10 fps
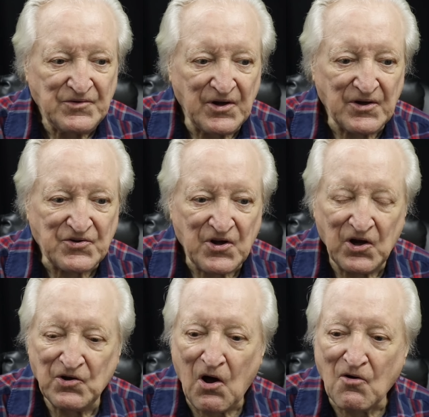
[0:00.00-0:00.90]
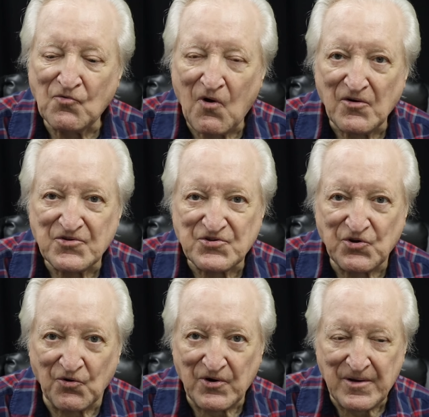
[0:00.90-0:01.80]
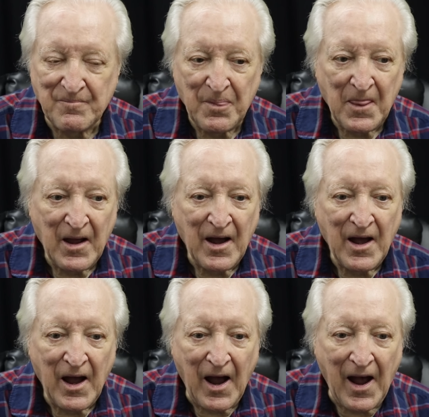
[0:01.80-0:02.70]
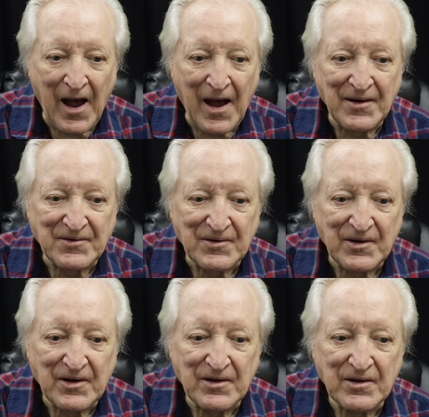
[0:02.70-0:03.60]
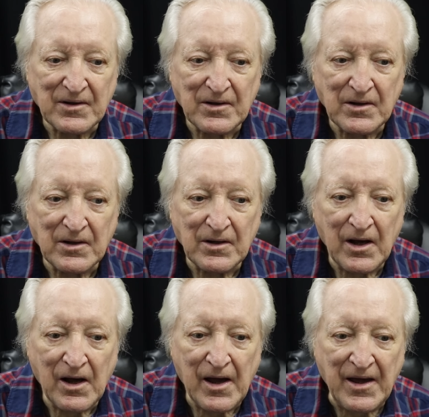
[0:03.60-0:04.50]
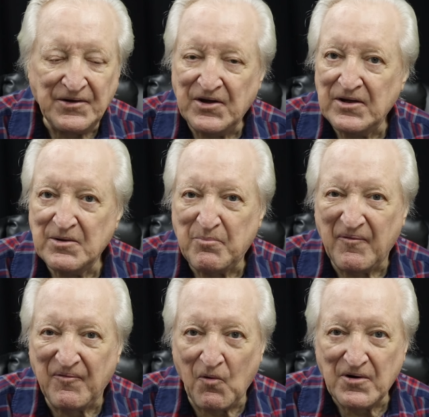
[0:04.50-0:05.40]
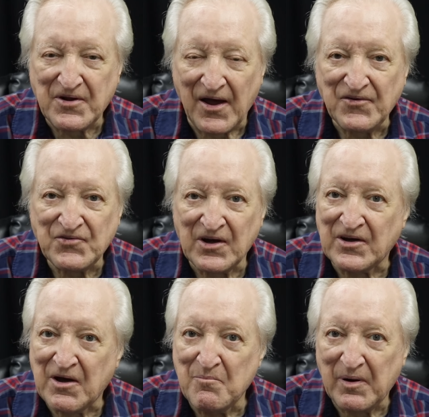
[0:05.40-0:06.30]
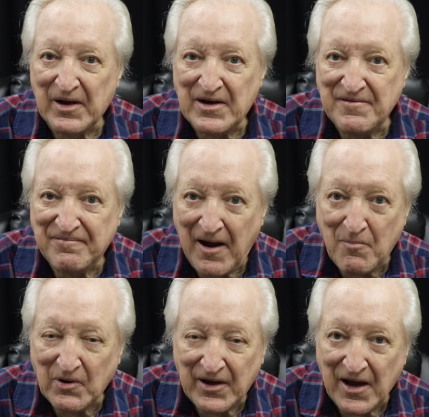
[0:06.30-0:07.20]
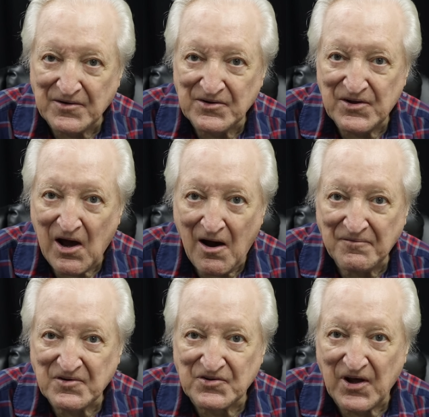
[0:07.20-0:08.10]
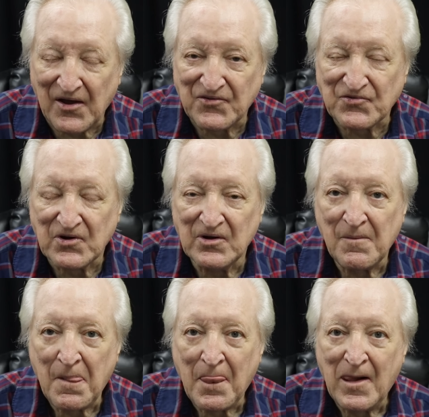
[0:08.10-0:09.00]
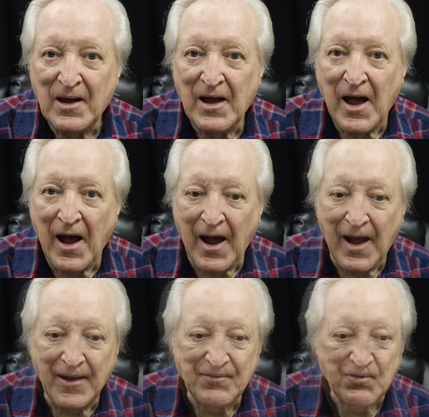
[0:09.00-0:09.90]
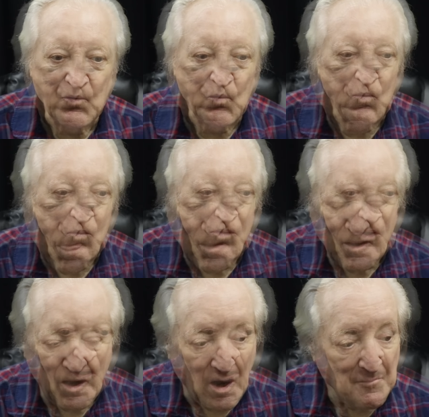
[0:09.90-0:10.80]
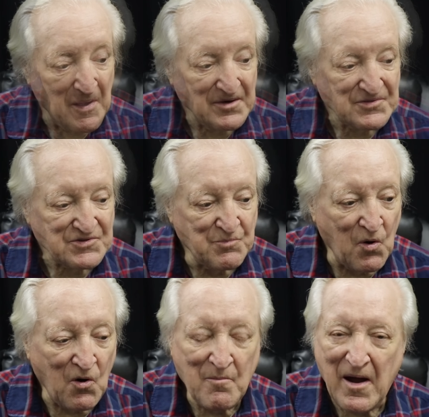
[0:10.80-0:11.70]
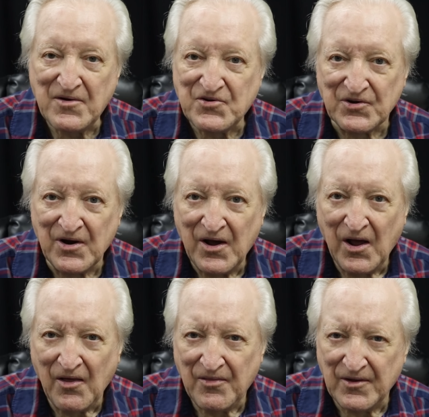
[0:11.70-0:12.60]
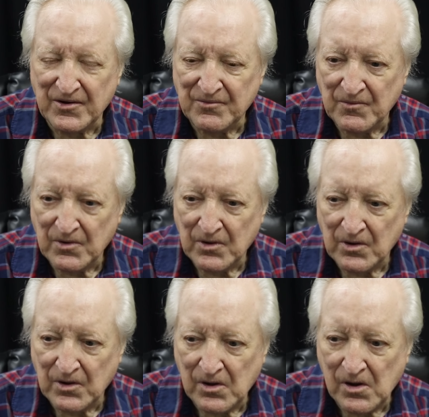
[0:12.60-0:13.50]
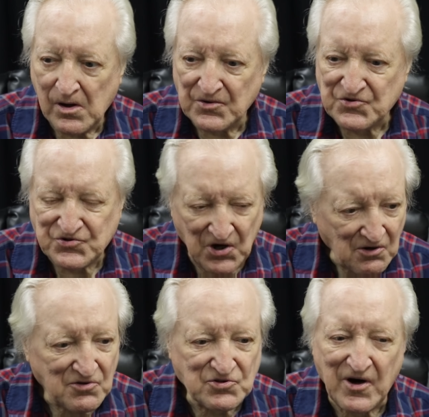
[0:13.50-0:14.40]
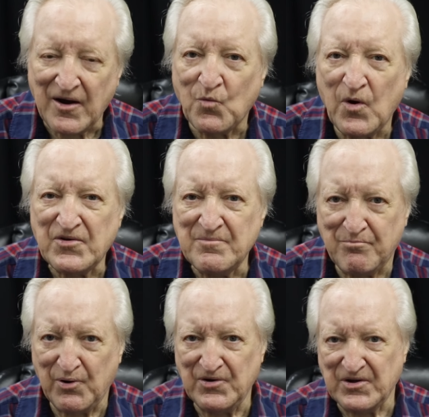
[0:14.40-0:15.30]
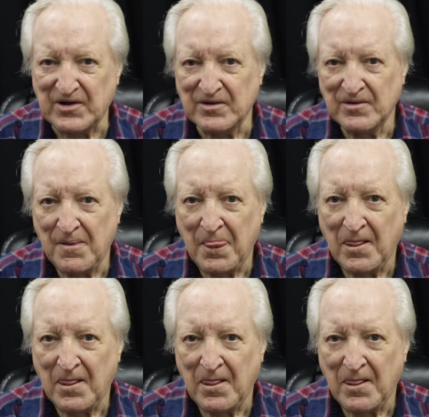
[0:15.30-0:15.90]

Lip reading: did a long rod story, and he did the before tests and completely fabricated the after tests. And I made a small mention that circle track wasn't printing